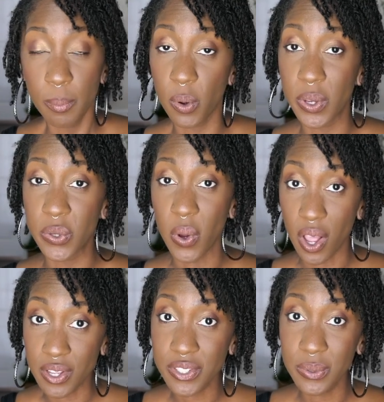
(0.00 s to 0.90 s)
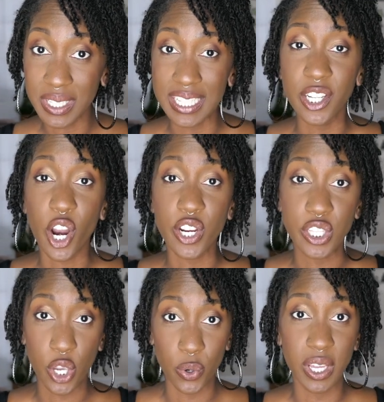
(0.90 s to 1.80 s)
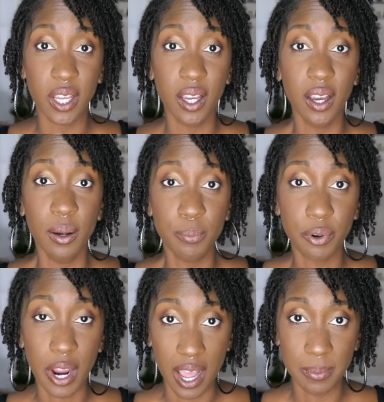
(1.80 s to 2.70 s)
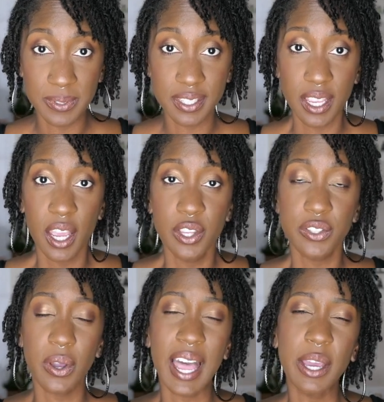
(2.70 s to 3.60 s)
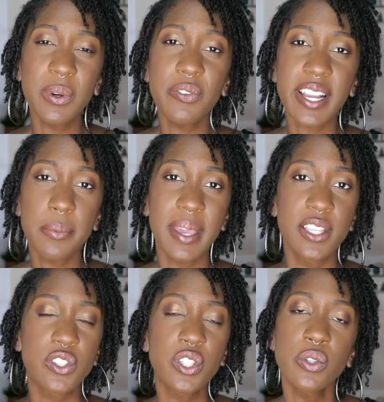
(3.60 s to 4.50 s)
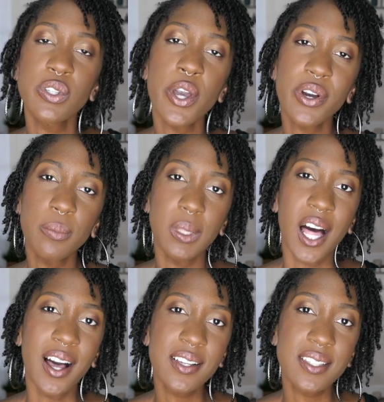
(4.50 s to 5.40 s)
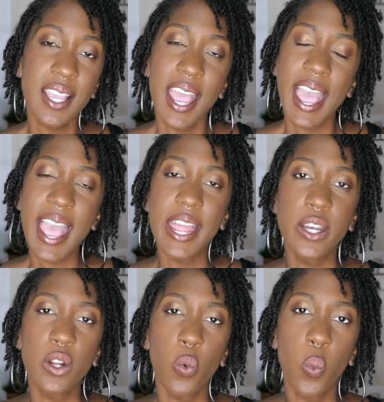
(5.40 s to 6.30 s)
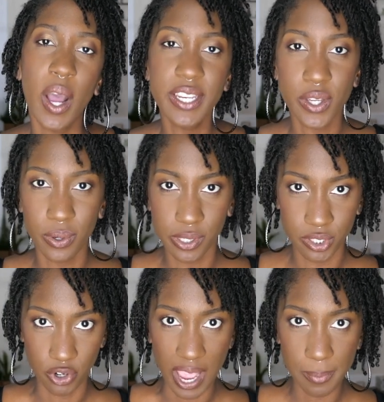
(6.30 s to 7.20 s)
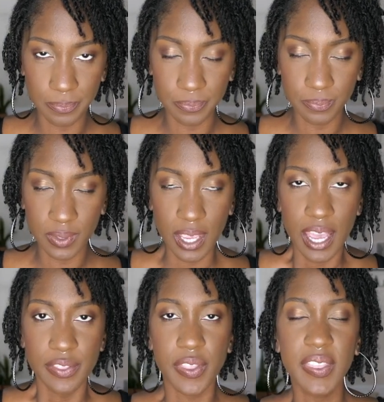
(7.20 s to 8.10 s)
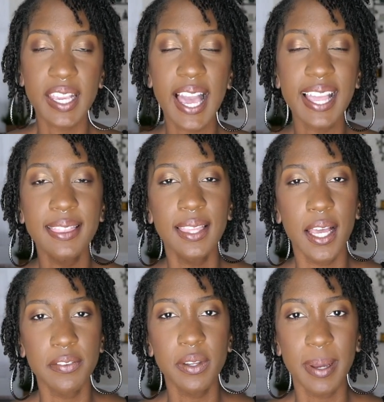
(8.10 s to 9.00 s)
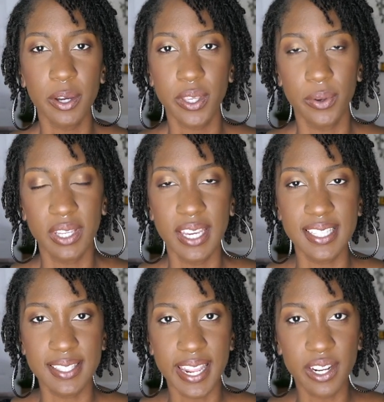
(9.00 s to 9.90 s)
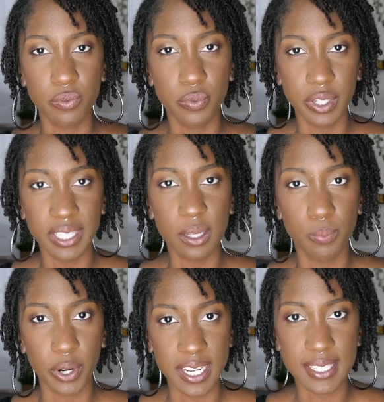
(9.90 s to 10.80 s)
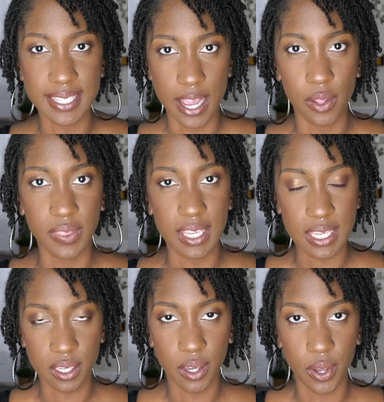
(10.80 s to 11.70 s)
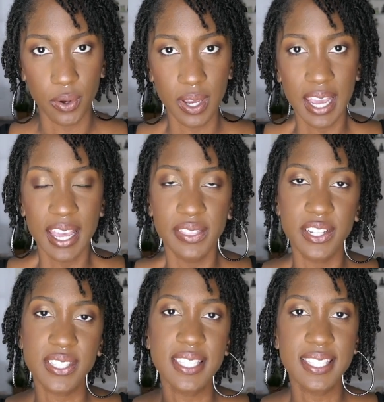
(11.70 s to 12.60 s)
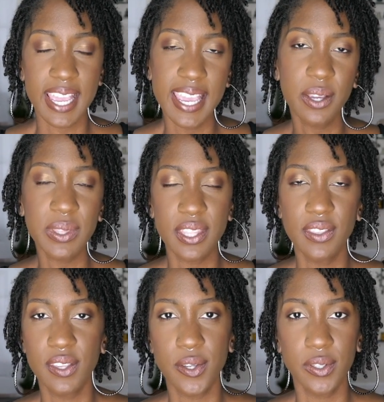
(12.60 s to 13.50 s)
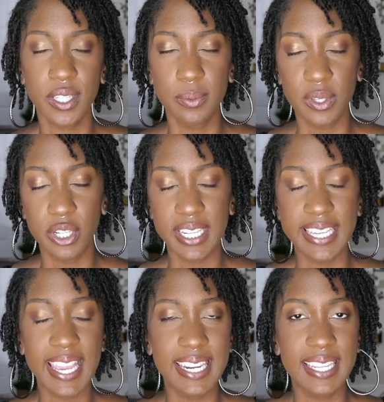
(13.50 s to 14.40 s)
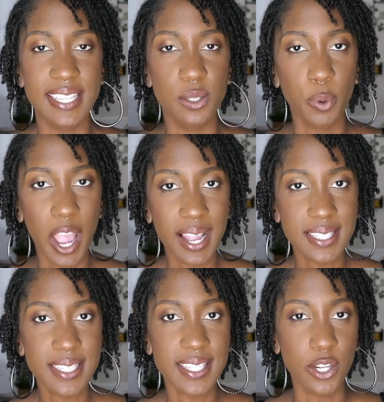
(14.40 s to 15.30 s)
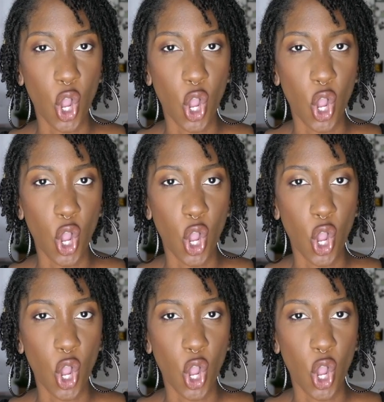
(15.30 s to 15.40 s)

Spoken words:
But what you also need are yoga props. So I would recommend two yoga blocks and one yoga strap. The thing I love about yoga is that it really breaks down the ego. There's a saying within the yoga community, and it is practice and